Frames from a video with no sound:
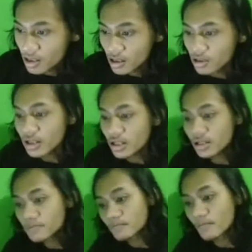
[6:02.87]
Okay,
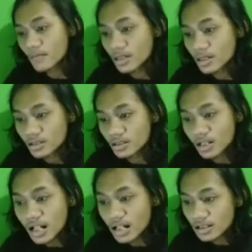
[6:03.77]

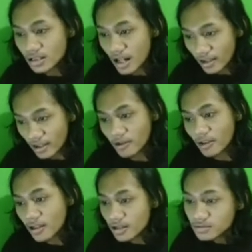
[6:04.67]
there are races.
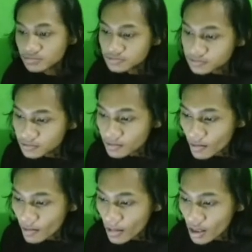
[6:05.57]

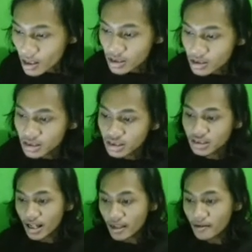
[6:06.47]
The
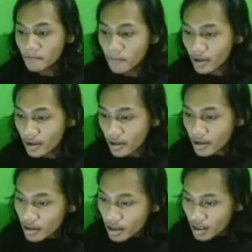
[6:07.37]
racism
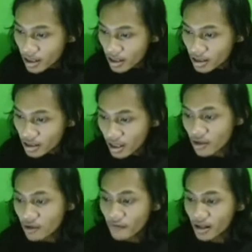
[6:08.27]
in this
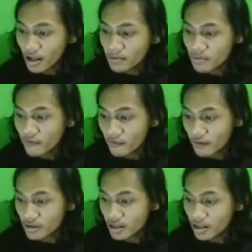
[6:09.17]
novel can be
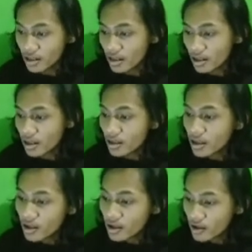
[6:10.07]
found in
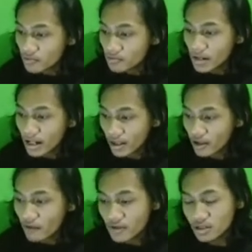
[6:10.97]
some parts
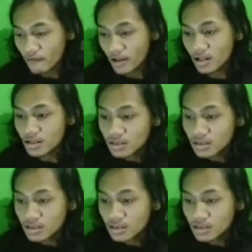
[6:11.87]
of the novel.